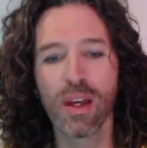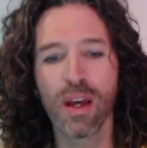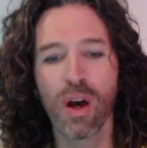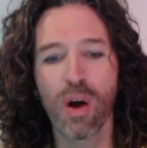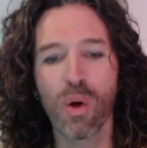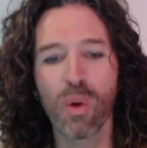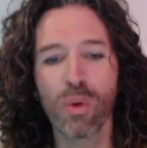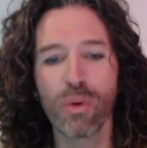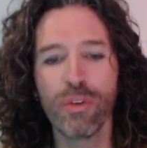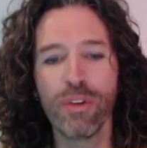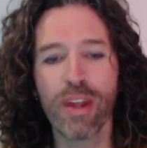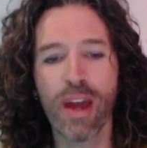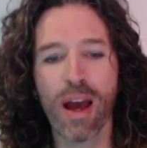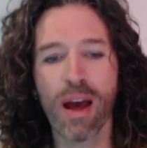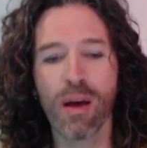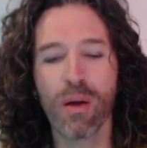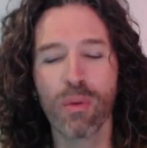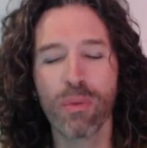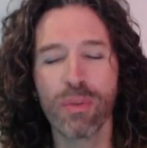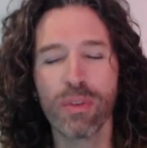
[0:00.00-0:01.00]
hold
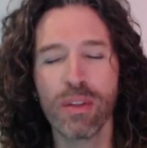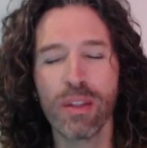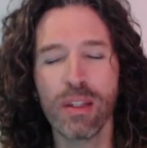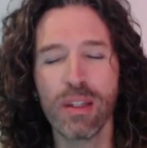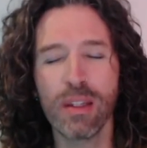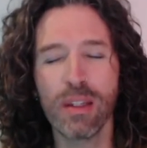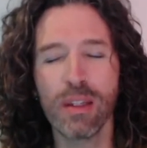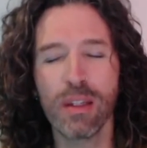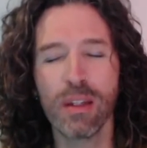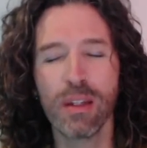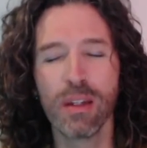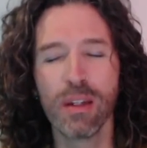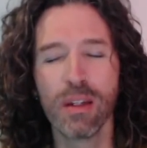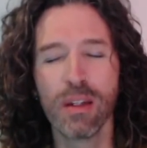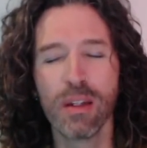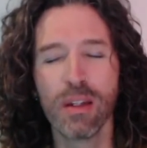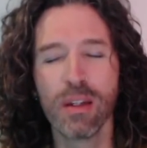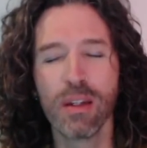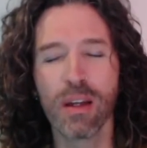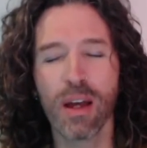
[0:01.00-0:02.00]
down the
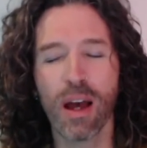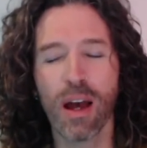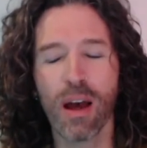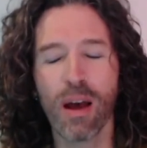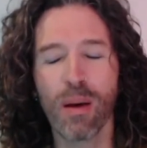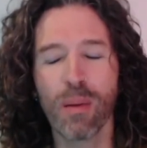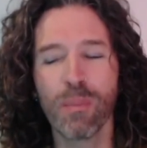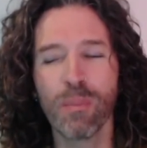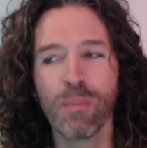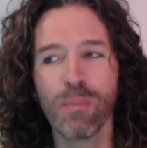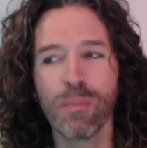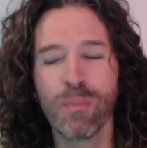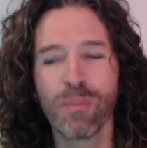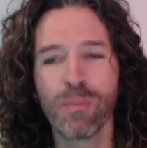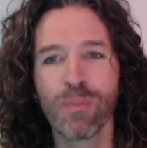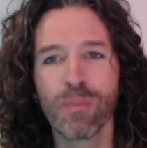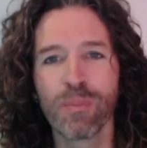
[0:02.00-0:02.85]
um,